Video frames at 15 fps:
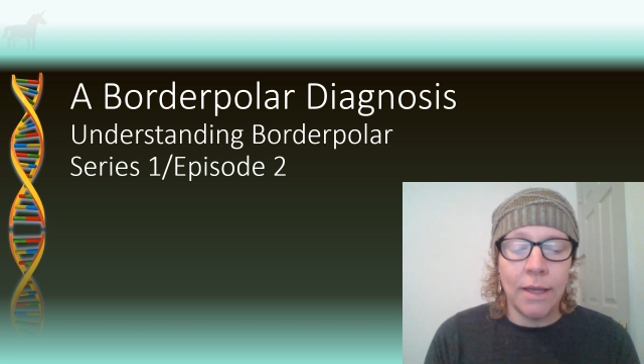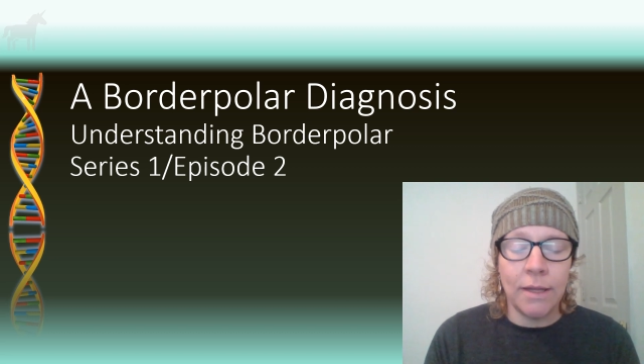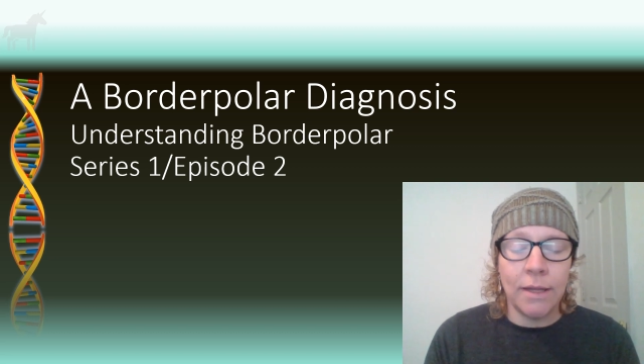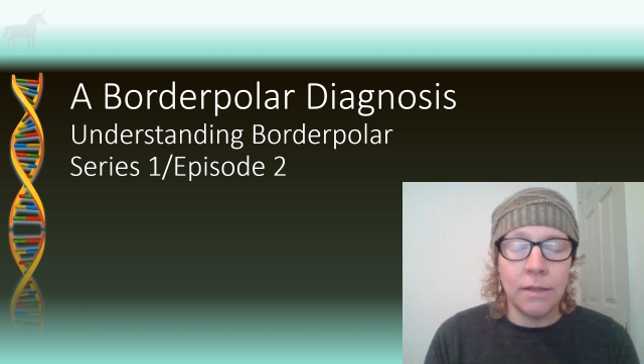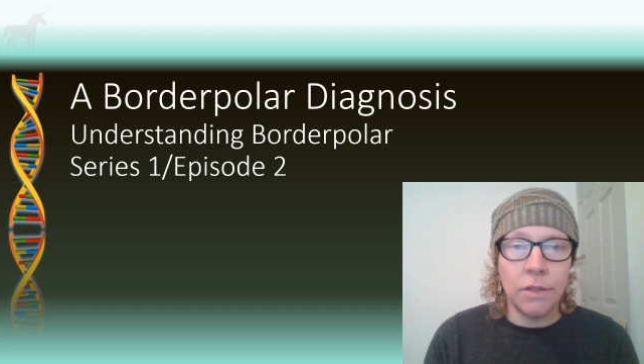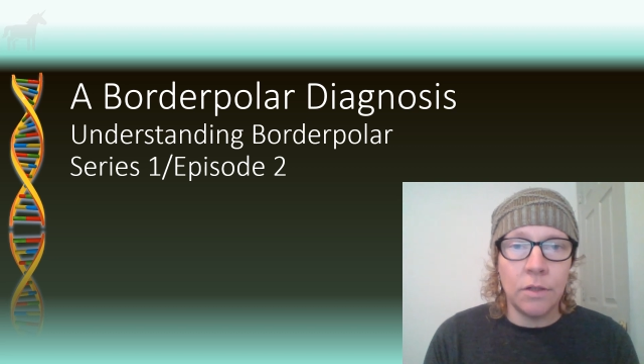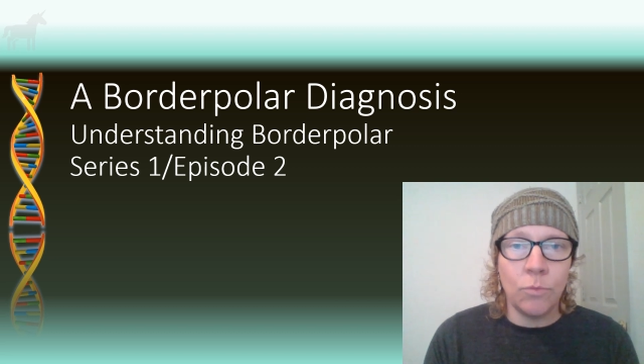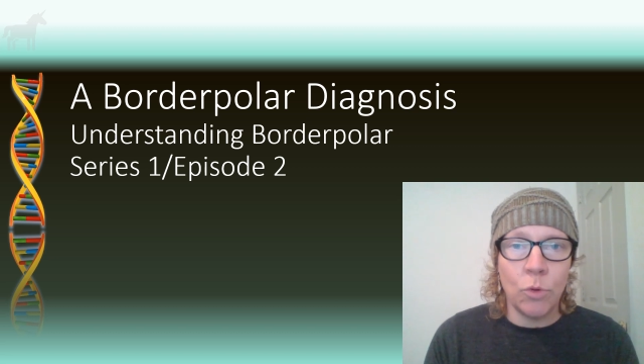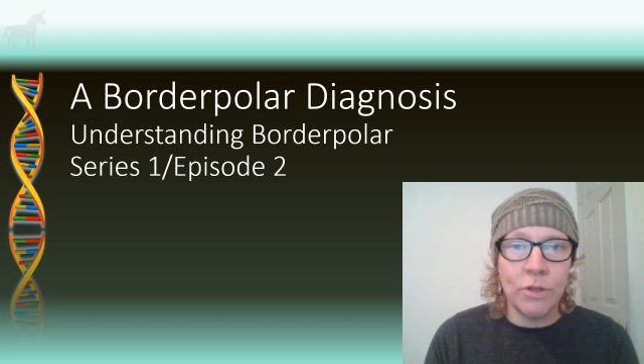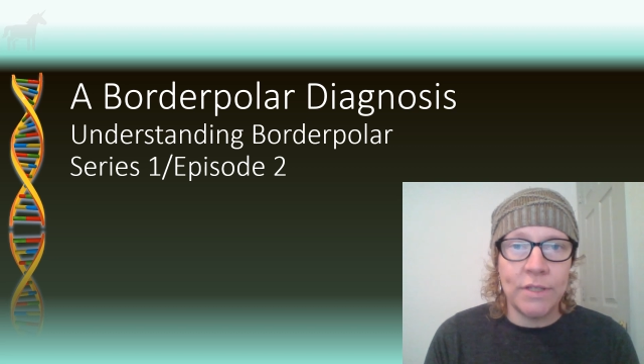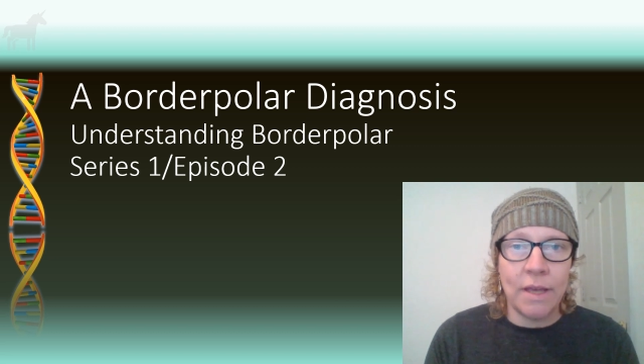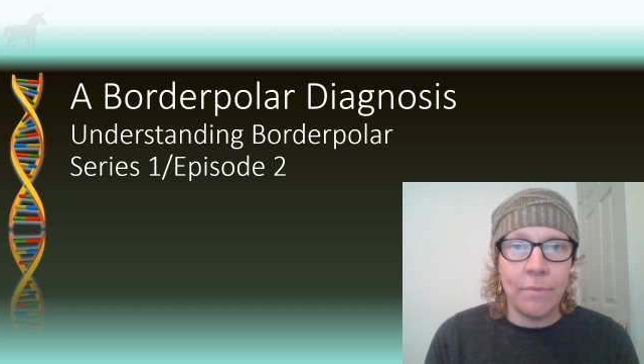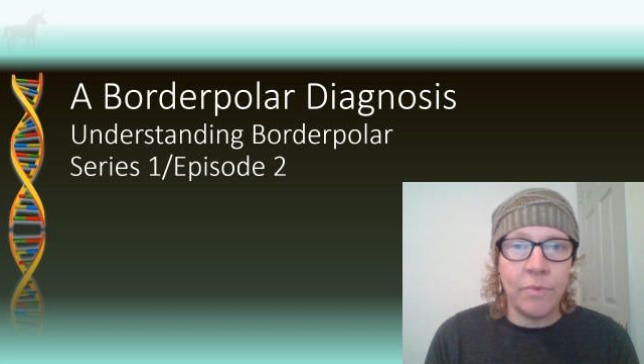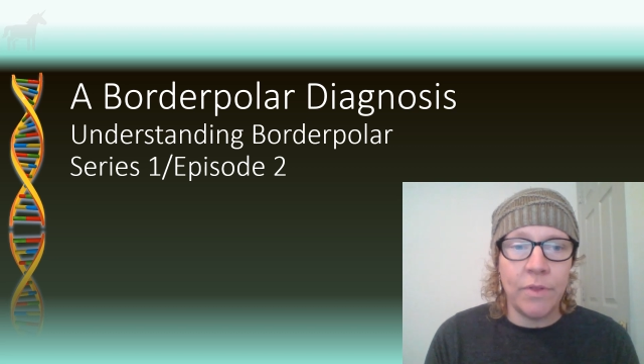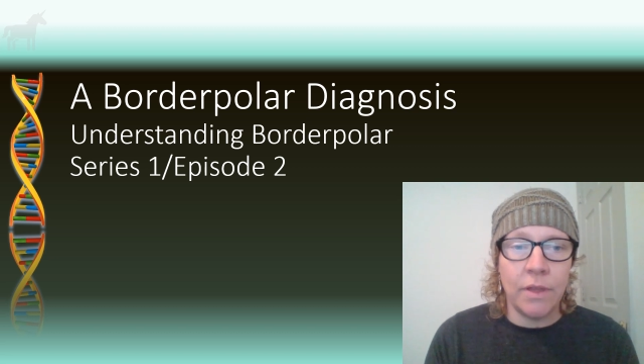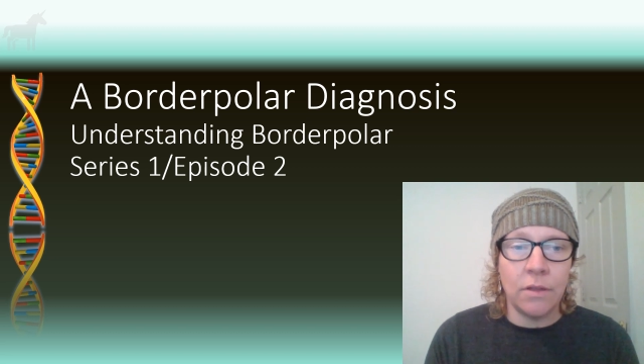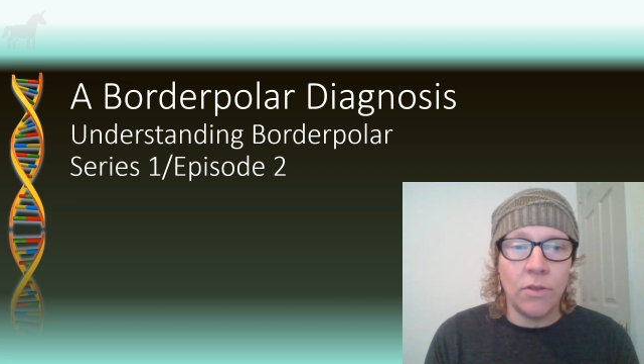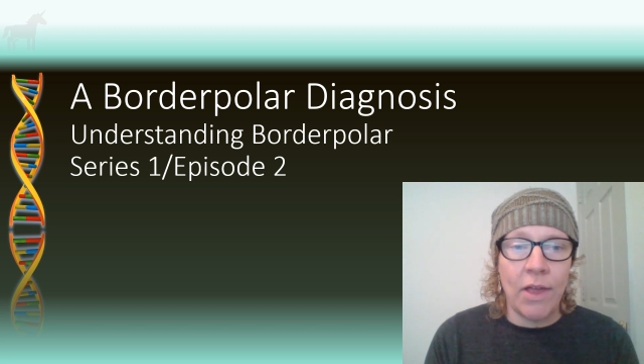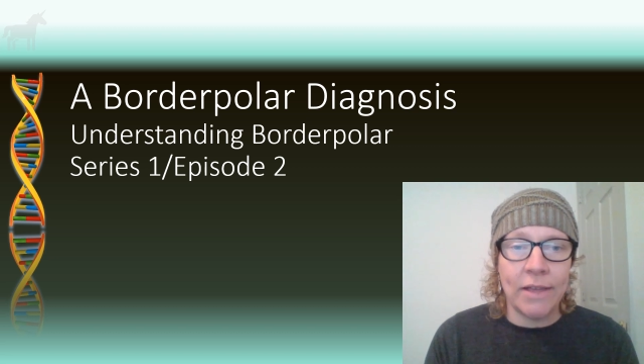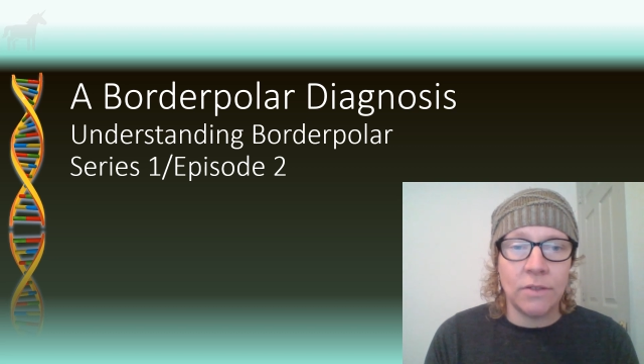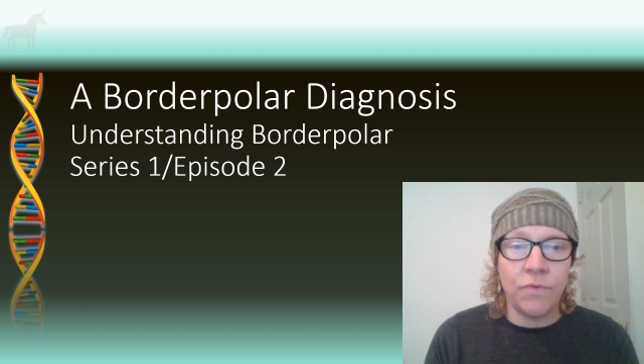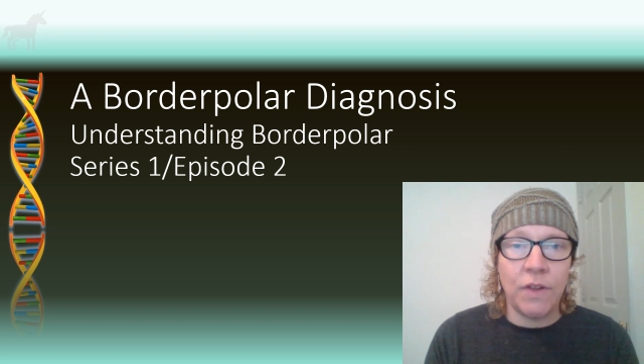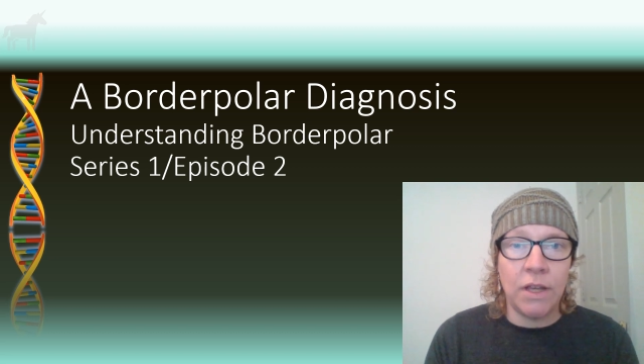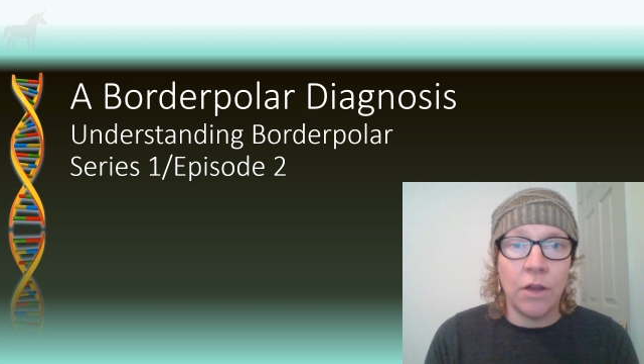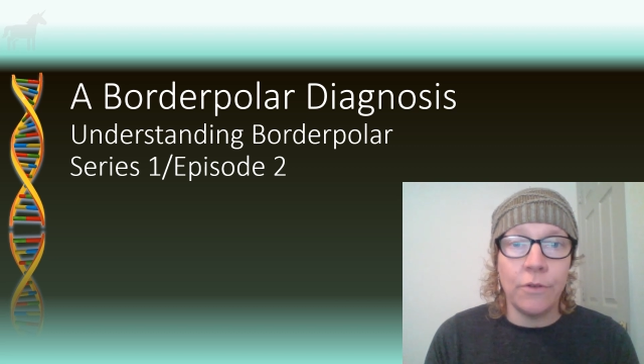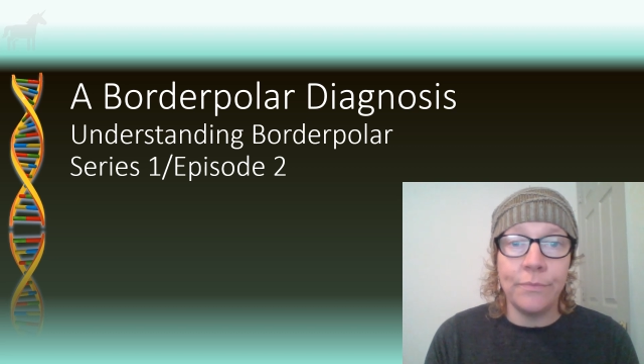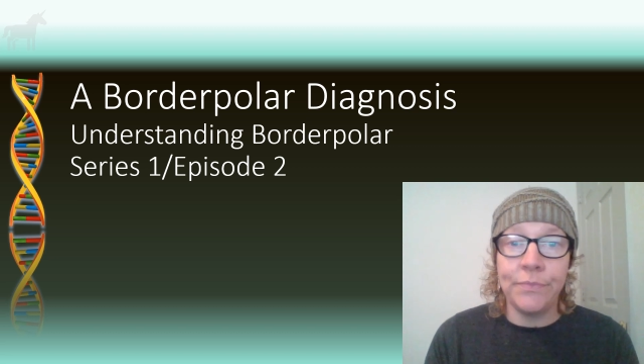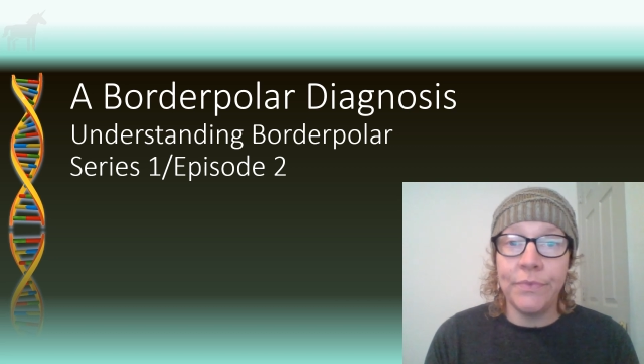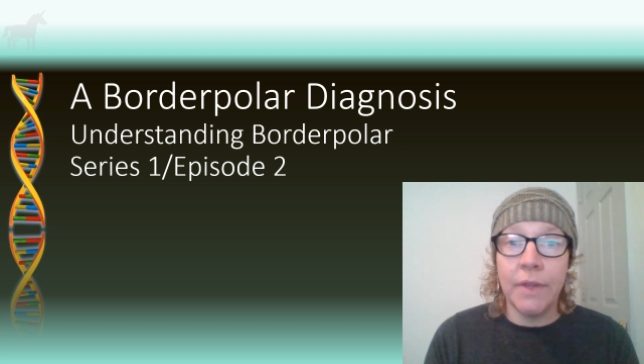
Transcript: in a little more depth than the last video.